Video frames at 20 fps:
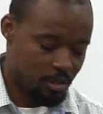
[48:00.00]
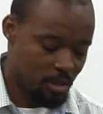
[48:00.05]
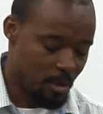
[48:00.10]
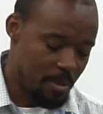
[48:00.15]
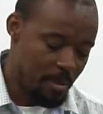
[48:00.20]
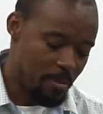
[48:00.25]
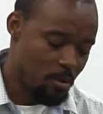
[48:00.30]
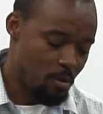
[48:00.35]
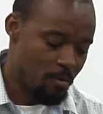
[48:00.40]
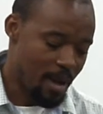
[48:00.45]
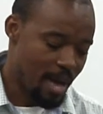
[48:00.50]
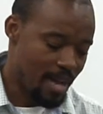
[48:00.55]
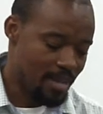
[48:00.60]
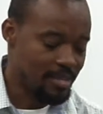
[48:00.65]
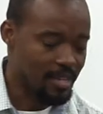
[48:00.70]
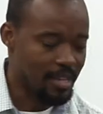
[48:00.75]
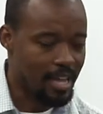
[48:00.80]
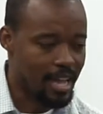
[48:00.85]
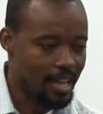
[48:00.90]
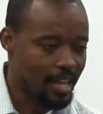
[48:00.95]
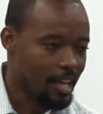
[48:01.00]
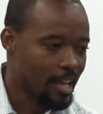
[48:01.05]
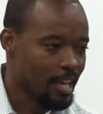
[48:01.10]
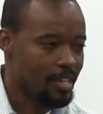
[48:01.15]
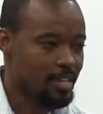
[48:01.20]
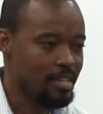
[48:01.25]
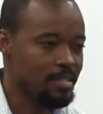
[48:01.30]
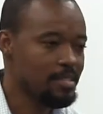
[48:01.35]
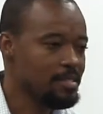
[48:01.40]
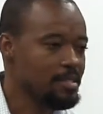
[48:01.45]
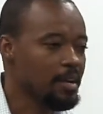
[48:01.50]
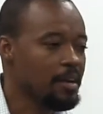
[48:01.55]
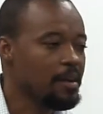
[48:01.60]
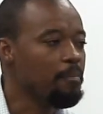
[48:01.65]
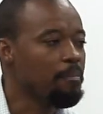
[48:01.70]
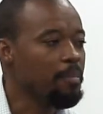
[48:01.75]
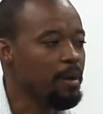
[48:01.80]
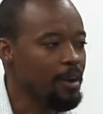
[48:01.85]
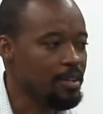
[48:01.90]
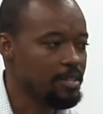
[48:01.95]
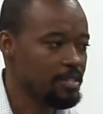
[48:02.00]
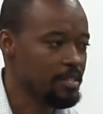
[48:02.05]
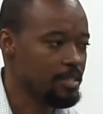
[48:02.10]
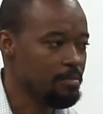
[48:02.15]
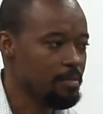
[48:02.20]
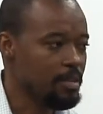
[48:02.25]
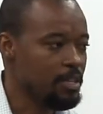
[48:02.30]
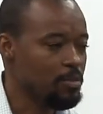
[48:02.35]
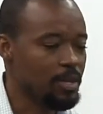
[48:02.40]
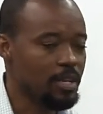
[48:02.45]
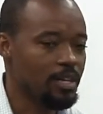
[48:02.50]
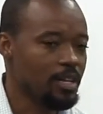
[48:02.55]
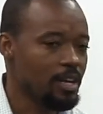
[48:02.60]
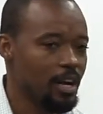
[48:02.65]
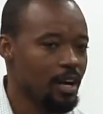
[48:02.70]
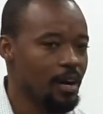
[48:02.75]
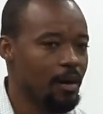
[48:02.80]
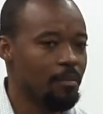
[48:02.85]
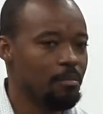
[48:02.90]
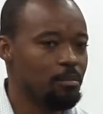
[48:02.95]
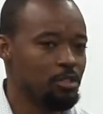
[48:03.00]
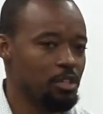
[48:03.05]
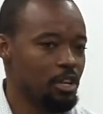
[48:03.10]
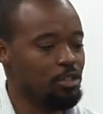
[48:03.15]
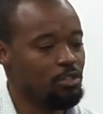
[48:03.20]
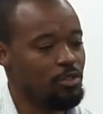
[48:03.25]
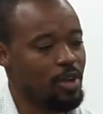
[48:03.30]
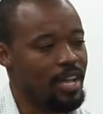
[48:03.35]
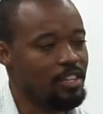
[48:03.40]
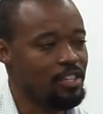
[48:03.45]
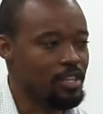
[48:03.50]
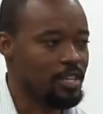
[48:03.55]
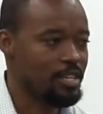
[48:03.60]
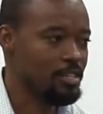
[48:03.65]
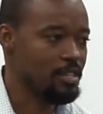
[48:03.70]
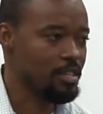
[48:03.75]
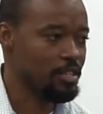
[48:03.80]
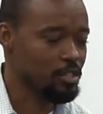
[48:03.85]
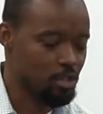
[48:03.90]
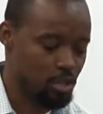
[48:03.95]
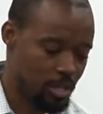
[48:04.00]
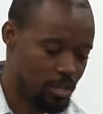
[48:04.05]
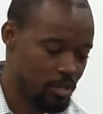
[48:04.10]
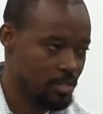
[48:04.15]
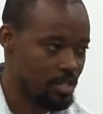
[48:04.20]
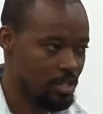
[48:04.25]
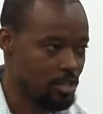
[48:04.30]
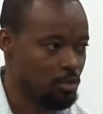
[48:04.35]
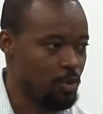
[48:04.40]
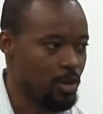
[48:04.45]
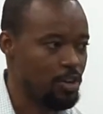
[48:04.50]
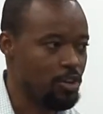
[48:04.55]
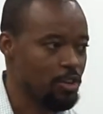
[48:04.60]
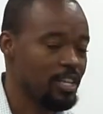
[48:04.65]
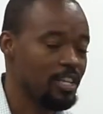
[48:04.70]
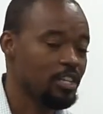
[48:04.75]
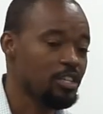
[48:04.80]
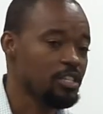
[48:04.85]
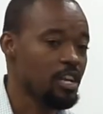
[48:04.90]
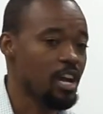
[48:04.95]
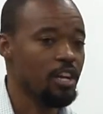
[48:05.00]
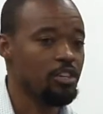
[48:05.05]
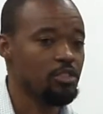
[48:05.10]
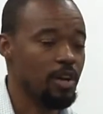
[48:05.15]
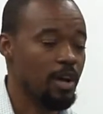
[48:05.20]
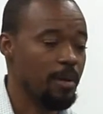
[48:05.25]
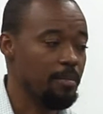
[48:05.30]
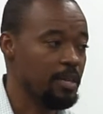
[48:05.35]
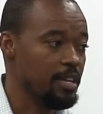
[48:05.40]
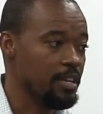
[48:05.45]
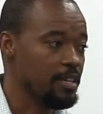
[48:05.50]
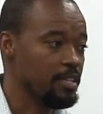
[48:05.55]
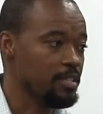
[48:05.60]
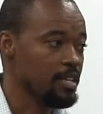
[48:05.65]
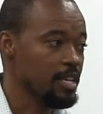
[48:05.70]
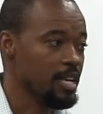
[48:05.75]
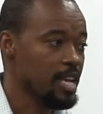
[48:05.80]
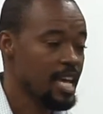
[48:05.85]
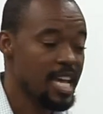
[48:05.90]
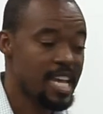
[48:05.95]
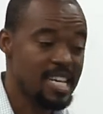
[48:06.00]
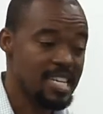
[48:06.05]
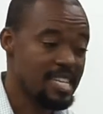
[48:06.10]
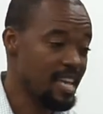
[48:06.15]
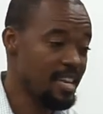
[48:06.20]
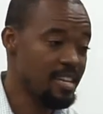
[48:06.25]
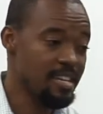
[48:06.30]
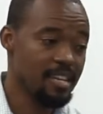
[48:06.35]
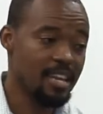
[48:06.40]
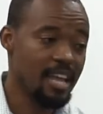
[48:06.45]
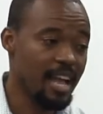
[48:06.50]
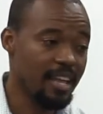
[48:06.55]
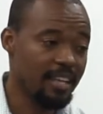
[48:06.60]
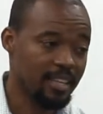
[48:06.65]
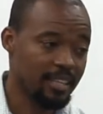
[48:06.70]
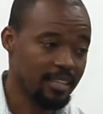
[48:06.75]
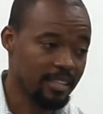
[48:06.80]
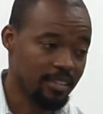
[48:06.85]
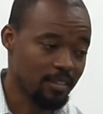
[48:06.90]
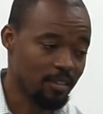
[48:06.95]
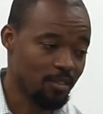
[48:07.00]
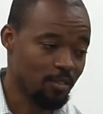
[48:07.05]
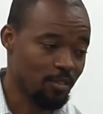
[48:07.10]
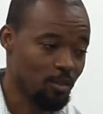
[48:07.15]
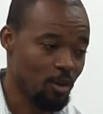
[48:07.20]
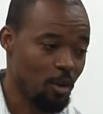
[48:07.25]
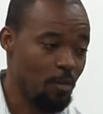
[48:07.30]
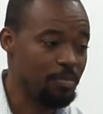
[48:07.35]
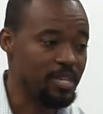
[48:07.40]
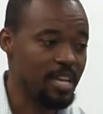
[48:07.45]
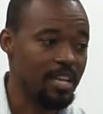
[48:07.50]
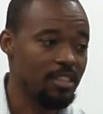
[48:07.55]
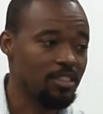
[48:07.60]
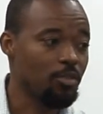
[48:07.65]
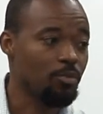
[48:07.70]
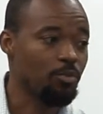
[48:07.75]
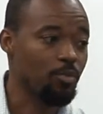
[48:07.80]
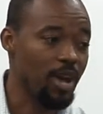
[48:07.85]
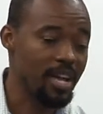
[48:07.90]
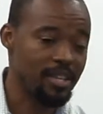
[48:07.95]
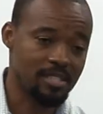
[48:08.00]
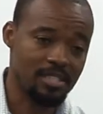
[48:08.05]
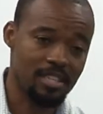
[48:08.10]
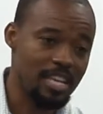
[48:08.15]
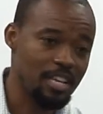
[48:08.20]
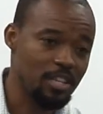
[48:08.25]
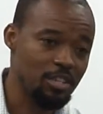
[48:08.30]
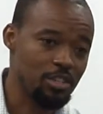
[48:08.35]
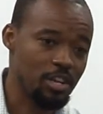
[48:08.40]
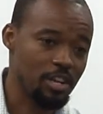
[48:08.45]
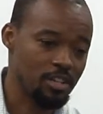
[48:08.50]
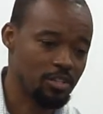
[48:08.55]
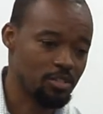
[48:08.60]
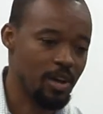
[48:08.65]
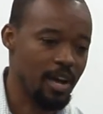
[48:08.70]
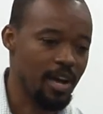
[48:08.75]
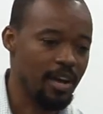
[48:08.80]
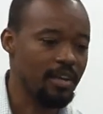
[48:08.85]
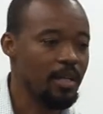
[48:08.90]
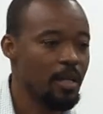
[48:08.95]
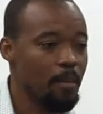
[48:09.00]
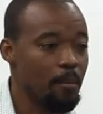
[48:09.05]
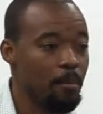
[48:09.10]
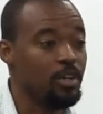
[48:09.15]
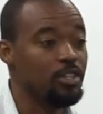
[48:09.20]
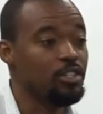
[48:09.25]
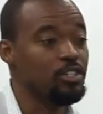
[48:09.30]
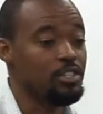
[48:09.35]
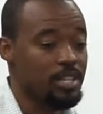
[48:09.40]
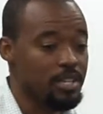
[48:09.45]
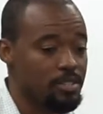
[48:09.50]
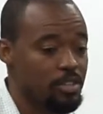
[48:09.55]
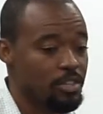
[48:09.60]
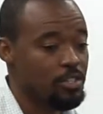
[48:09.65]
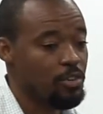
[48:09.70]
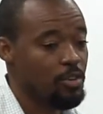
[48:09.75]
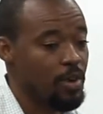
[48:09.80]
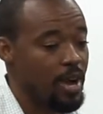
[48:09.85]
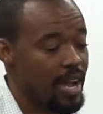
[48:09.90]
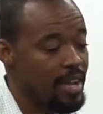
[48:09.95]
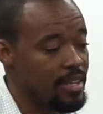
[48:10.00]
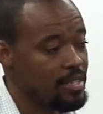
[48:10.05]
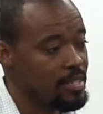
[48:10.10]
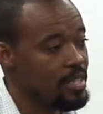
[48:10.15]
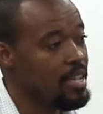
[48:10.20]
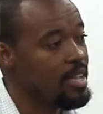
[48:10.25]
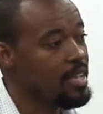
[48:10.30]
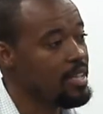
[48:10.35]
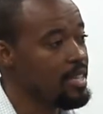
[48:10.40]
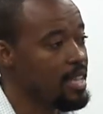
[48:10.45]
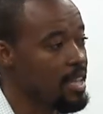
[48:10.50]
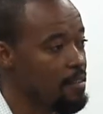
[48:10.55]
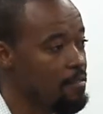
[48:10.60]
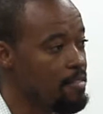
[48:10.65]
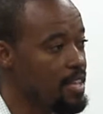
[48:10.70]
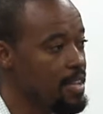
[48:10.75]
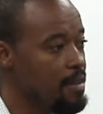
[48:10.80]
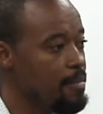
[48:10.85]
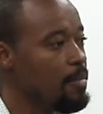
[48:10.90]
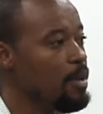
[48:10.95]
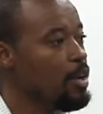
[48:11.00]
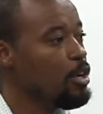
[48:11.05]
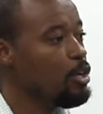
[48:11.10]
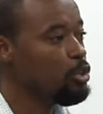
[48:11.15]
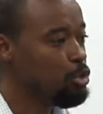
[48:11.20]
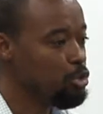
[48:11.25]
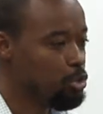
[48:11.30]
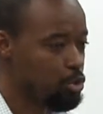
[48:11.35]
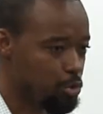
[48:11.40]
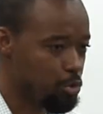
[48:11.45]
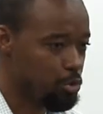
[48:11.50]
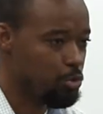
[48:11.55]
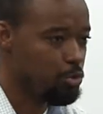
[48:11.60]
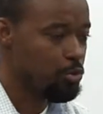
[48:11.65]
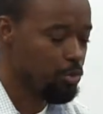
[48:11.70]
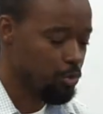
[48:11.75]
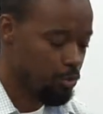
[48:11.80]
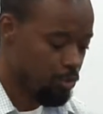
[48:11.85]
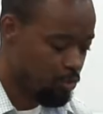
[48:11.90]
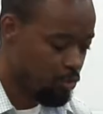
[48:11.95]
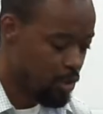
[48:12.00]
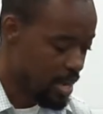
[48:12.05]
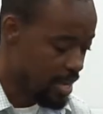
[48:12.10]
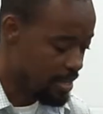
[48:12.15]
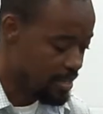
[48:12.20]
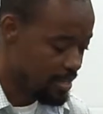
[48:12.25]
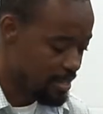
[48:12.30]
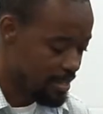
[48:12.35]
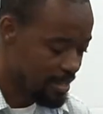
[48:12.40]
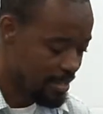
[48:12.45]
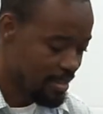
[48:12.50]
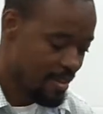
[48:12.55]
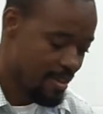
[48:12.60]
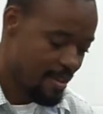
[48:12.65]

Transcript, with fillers: some people might say, like, this is a comparison between um, Joshua and Jesus. Jesus is greater than Joshua because they did not obtain the rest in Joshua, but Jesus Christ gave them true rest.